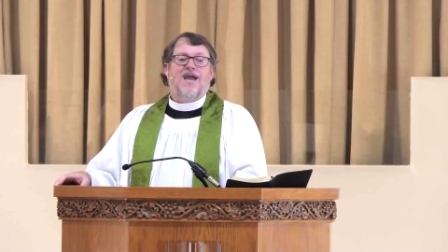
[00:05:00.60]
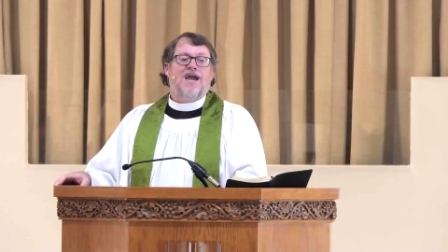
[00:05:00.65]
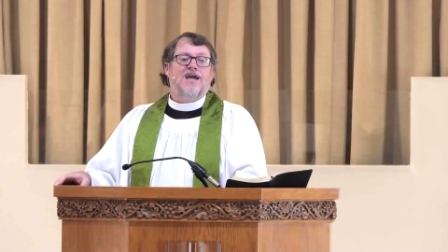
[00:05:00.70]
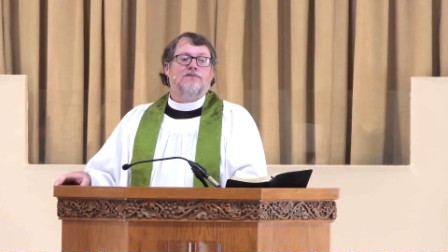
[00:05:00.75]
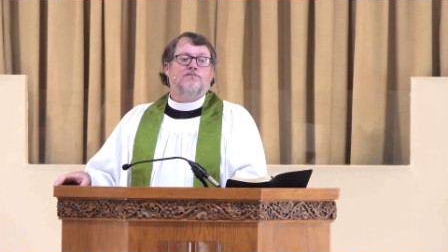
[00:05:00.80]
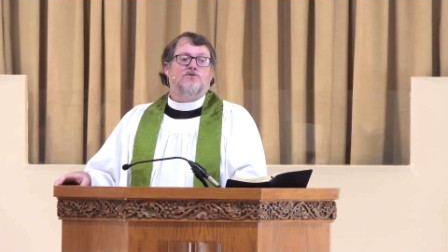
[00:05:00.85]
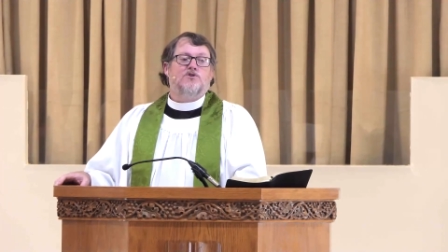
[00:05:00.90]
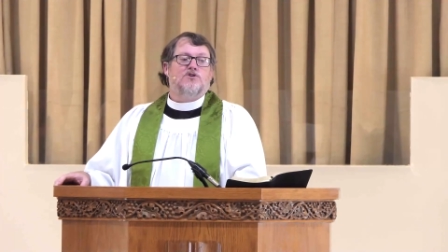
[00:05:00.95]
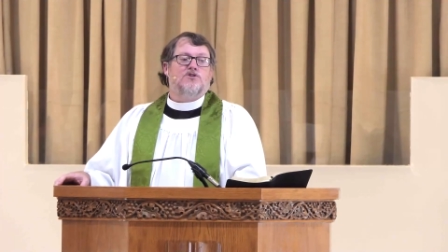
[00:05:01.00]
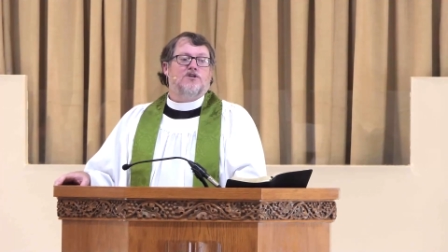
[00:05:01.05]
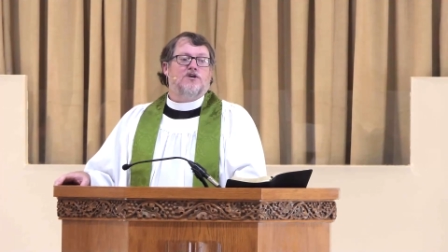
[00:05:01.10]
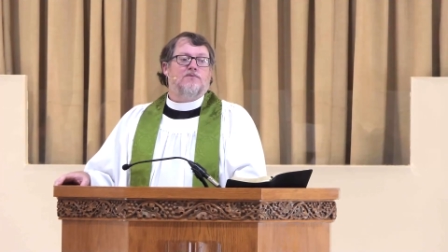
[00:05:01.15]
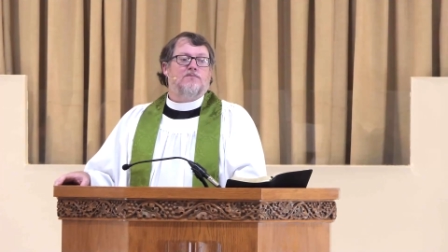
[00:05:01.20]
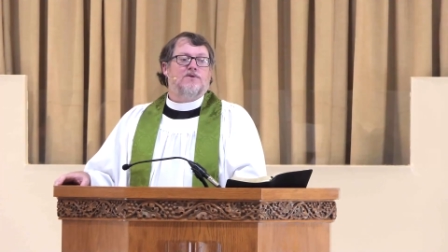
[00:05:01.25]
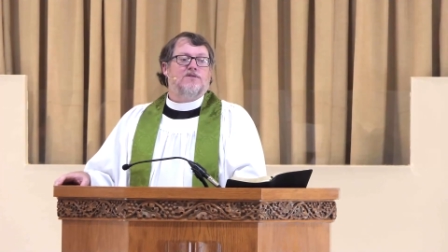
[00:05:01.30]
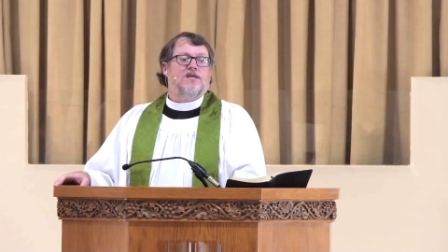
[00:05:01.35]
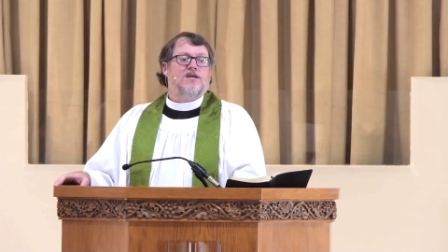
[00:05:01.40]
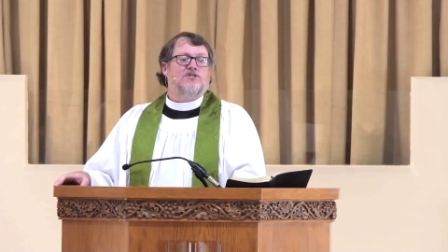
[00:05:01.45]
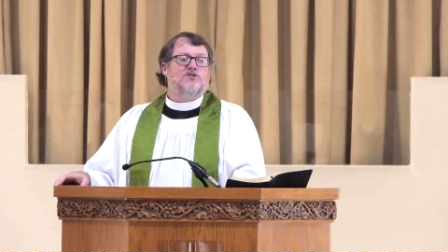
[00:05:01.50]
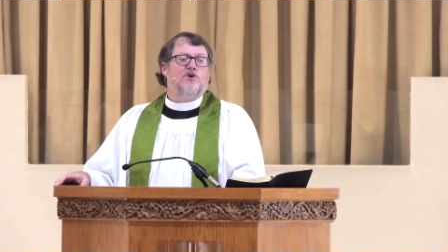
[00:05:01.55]
to them, and
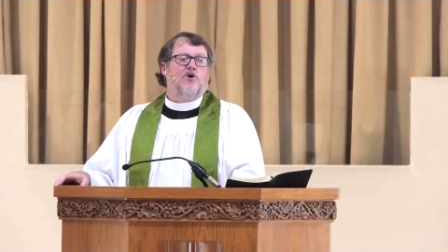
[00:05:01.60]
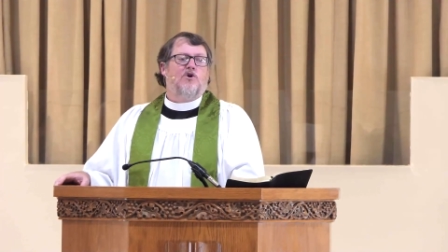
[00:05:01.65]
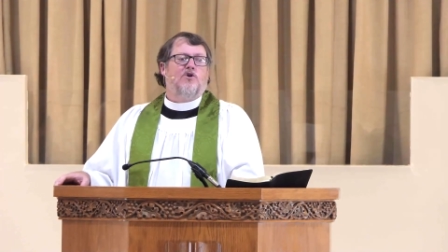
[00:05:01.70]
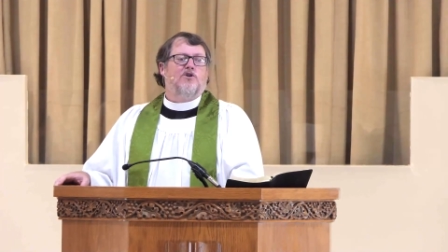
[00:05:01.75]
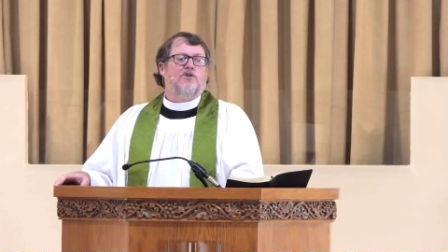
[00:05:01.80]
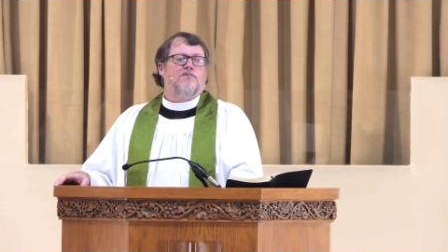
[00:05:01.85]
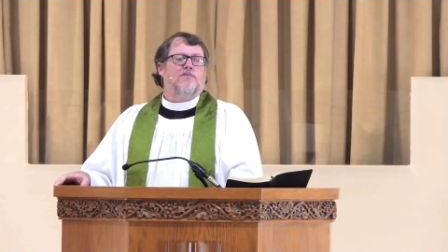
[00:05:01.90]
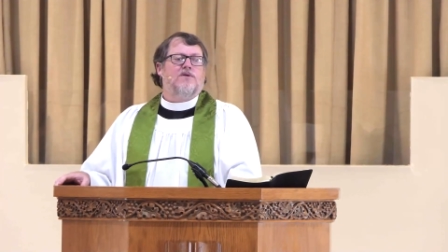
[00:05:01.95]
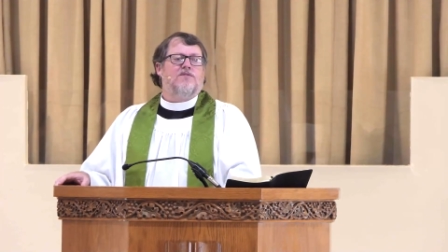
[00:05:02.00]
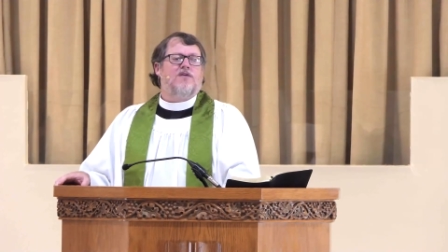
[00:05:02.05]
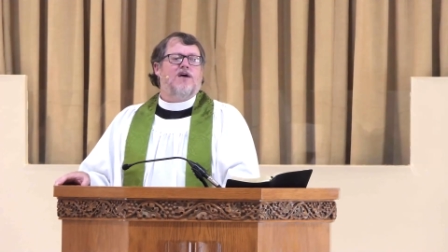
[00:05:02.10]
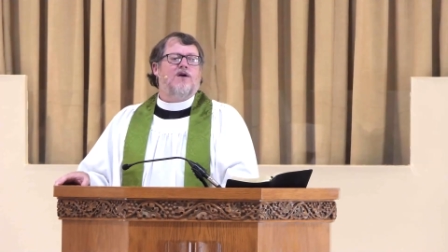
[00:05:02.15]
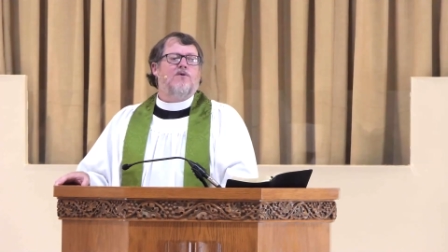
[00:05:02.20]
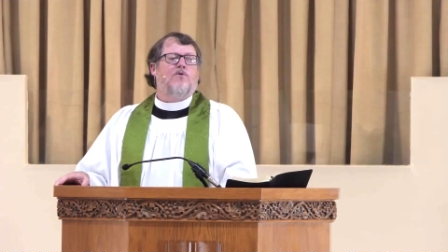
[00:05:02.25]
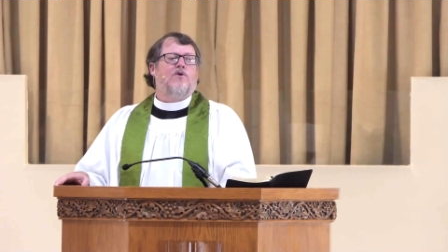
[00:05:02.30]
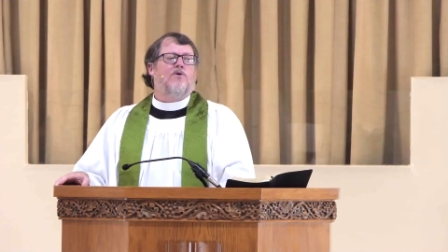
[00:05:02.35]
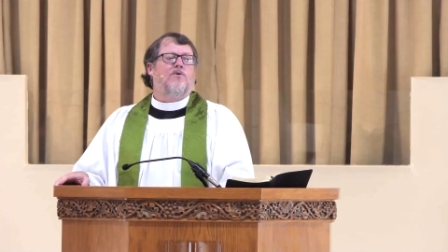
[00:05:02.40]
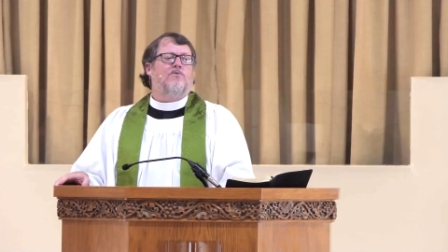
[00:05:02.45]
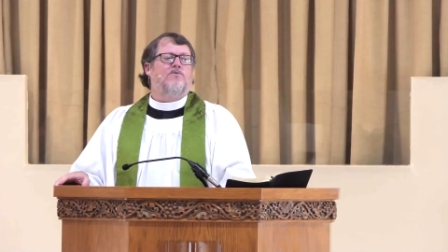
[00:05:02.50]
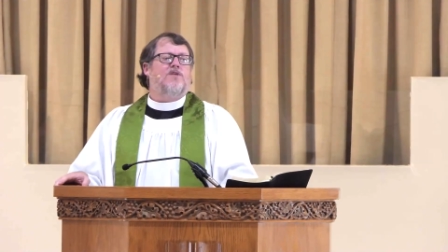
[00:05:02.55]
they told them that they
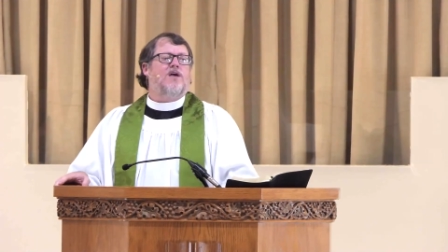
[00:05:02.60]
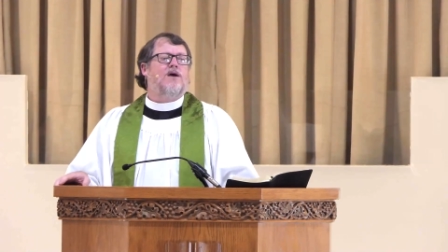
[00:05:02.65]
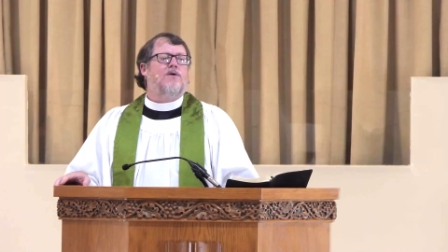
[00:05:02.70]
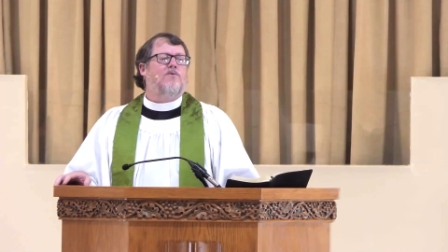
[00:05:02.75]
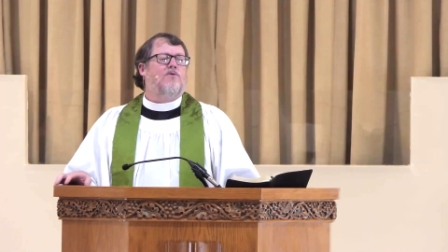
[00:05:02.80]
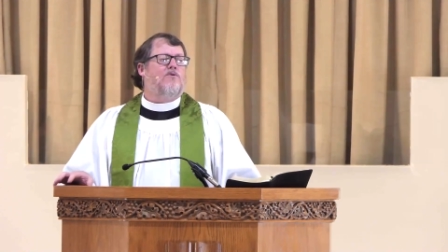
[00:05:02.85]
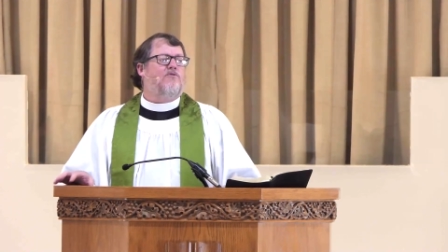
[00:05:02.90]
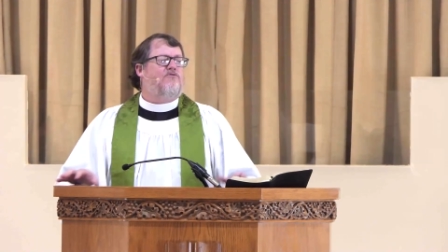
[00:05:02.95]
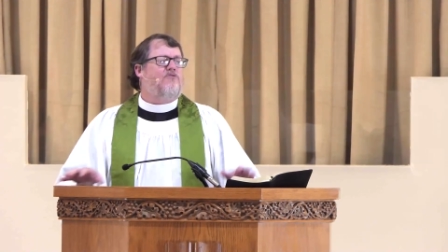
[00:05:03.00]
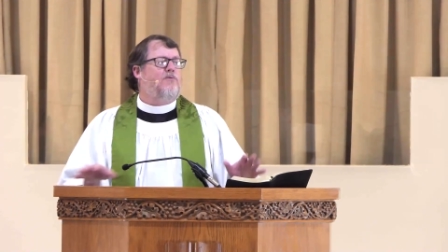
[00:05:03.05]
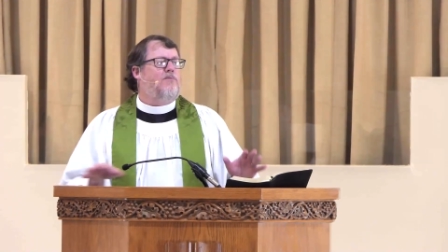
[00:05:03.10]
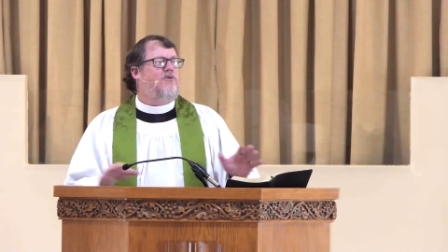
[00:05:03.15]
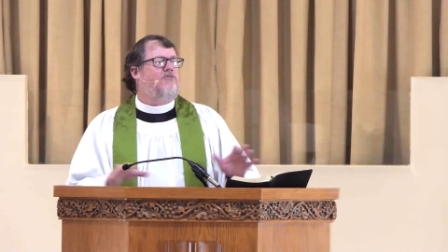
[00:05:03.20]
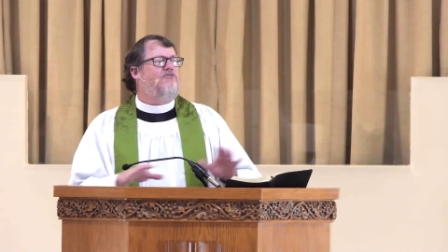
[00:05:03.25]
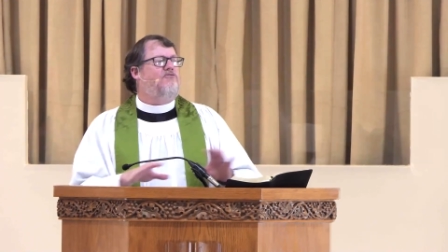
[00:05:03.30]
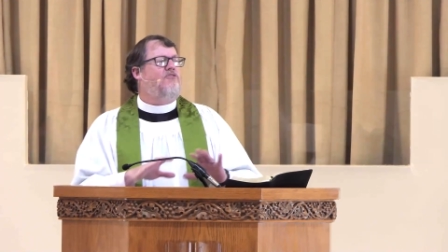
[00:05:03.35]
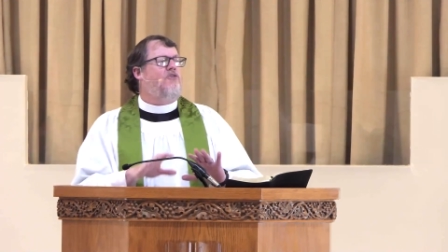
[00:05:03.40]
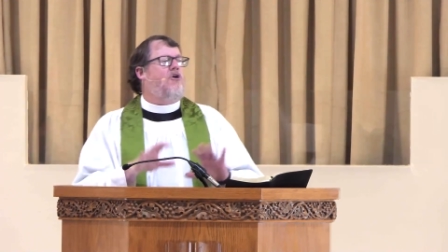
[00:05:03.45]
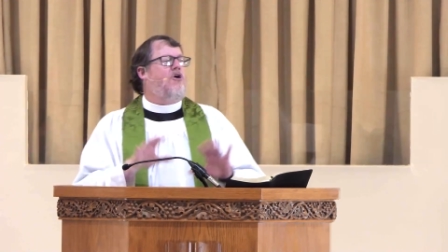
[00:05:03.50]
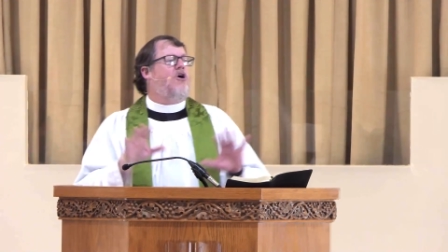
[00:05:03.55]
were, they were from a
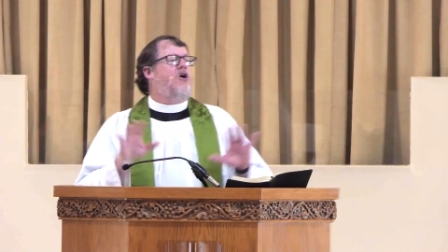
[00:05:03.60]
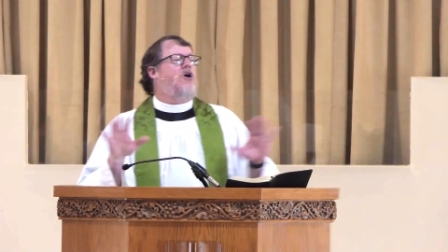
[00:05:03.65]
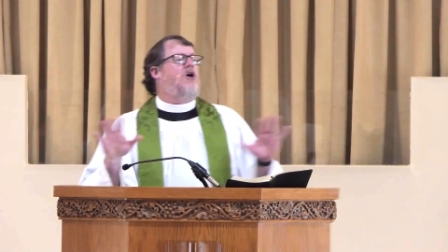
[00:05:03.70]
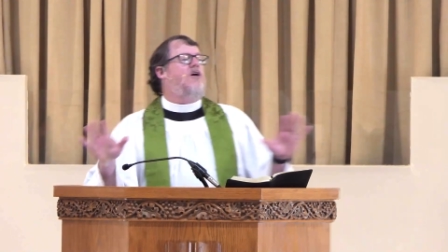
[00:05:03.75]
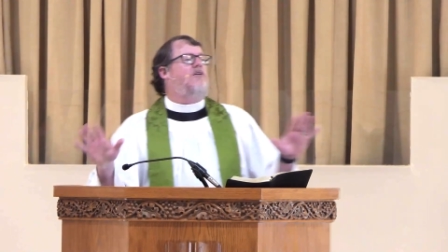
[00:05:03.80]
far-off